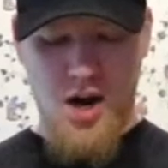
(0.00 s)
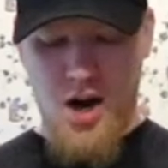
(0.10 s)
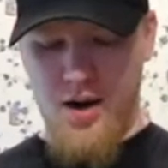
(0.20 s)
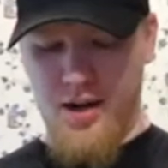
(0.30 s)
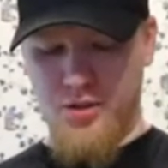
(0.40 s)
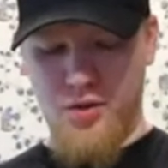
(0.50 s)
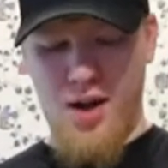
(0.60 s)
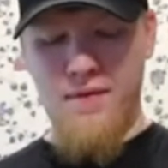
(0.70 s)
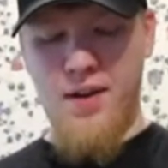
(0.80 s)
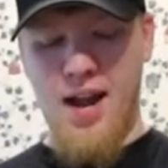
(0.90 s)
All right, so
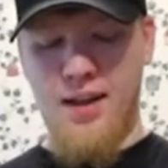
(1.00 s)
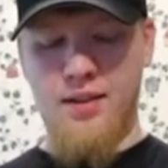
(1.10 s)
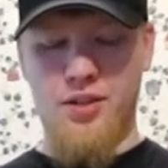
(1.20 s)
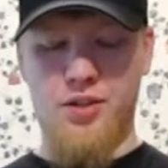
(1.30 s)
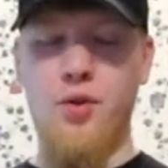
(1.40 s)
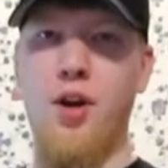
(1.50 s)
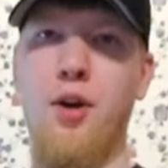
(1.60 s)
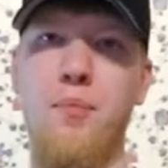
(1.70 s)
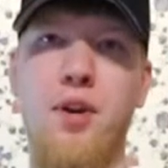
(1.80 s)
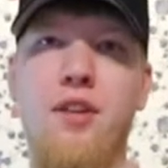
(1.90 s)
I've had this
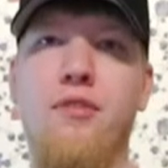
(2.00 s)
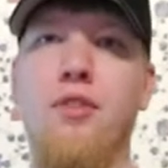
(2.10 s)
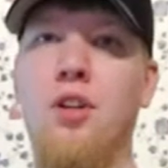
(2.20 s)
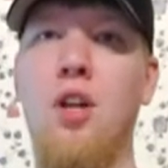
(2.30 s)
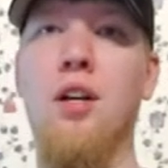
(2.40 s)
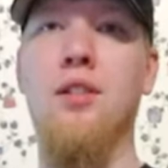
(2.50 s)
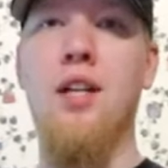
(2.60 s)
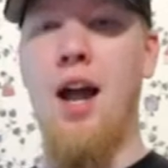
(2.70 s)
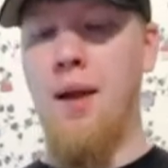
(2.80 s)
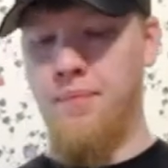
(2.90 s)
Sawyer Mini for a long
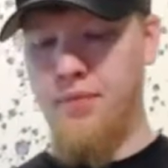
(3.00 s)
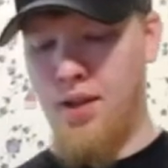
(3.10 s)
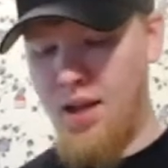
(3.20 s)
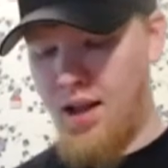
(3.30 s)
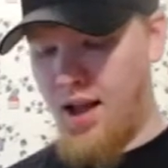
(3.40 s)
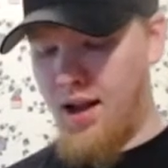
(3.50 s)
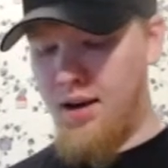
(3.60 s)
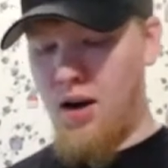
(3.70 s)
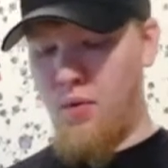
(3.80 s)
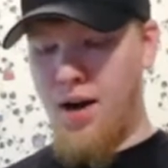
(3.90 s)
time. And
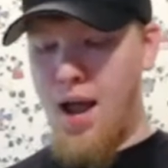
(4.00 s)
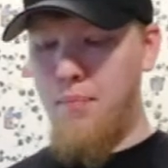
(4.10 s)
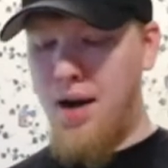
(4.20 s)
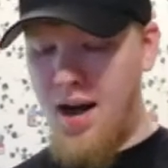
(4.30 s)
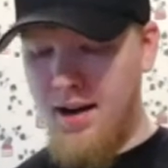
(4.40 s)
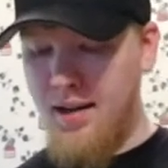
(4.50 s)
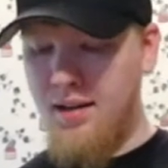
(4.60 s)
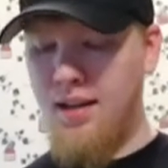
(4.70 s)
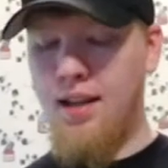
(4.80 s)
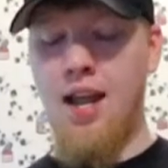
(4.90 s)
when I bought
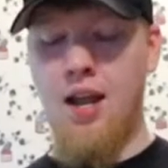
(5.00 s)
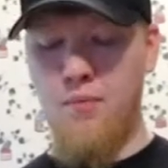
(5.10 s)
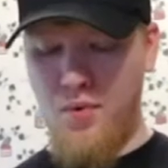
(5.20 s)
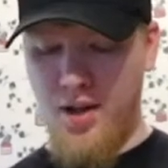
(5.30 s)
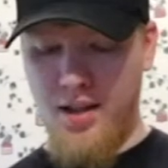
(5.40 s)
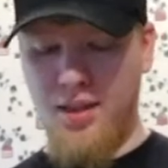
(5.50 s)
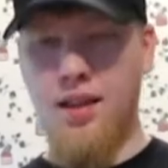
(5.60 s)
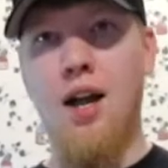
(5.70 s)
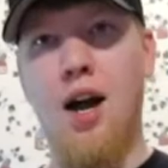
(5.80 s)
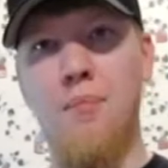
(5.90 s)
it, it came with
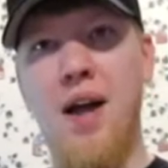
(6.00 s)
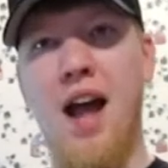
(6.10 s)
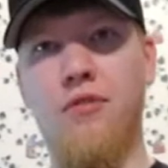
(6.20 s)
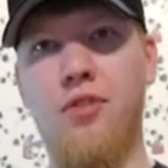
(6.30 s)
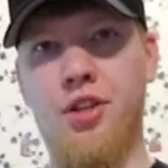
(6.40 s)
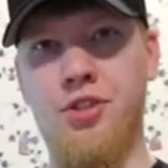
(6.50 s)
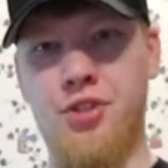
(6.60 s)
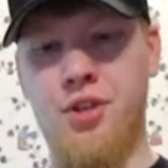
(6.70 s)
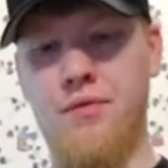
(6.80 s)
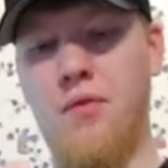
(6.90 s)
a back
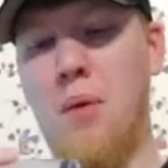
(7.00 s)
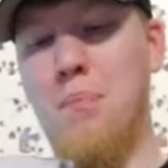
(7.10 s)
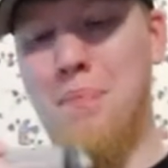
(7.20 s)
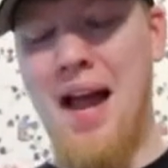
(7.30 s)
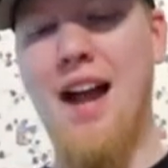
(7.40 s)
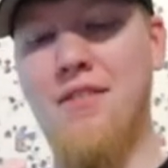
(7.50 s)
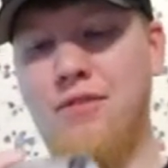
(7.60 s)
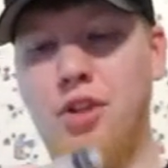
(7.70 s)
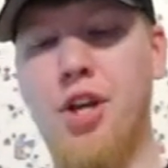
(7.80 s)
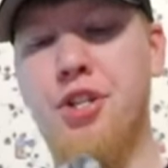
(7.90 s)

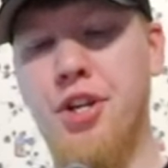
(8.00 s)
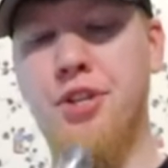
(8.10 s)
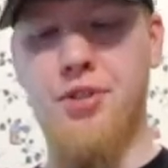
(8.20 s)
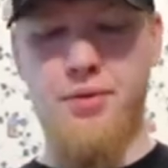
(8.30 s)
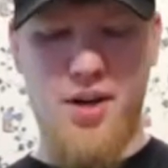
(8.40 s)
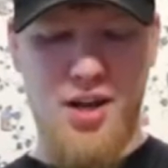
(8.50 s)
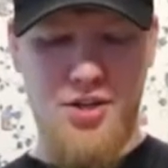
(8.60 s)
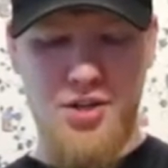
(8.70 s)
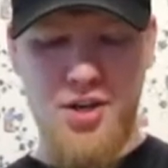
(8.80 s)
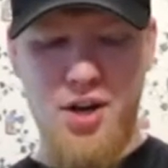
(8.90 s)
flushing
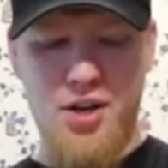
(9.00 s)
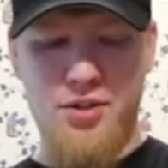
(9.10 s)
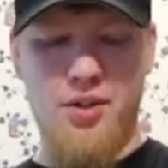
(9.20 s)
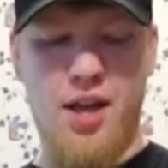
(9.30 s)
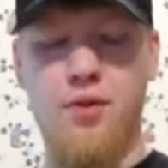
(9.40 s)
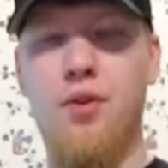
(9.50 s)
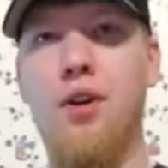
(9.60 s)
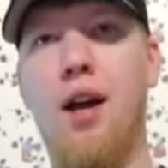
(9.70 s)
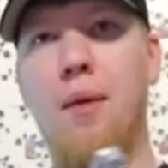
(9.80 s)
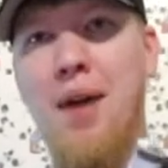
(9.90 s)
syringe so that you
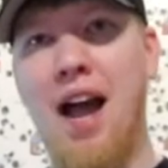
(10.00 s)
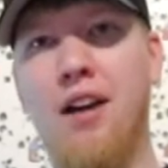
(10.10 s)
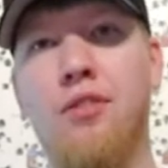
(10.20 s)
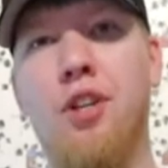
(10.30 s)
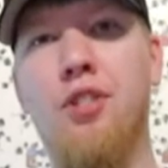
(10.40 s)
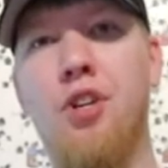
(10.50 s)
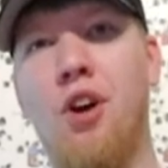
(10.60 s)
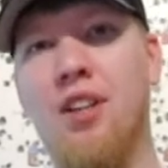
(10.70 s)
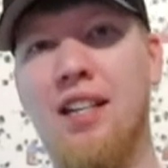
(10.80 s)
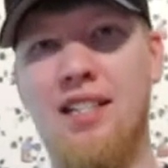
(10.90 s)
could back flush
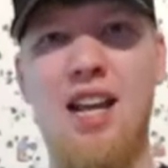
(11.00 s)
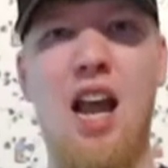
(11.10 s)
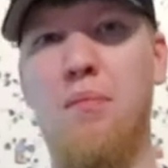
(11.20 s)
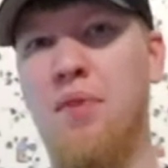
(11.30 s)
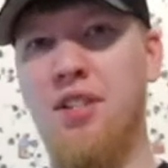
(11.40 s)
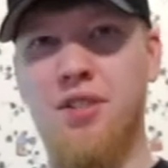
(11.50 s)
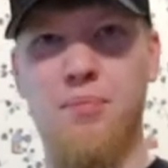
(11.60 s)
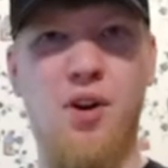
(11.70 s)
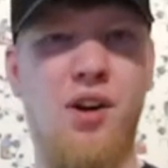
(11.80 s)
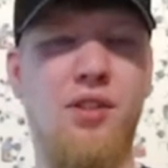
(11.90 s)
all the contaminants
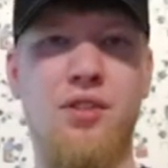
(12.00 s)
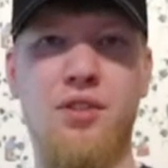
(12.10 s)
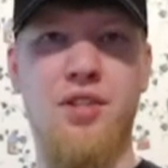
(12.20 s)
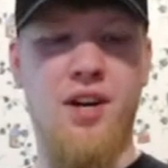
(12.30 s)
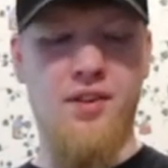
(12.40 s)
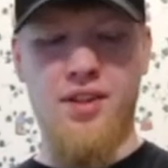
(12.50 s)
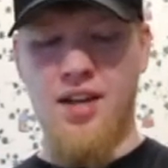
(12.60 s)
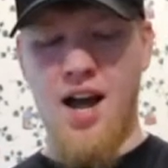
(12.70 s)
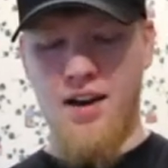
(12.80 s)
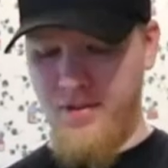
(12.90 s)
and particles and
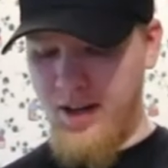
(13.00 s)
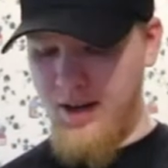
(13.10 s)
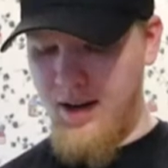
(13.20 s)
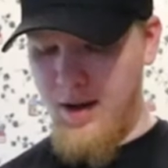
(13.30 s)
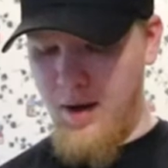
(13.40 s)
everything out of it.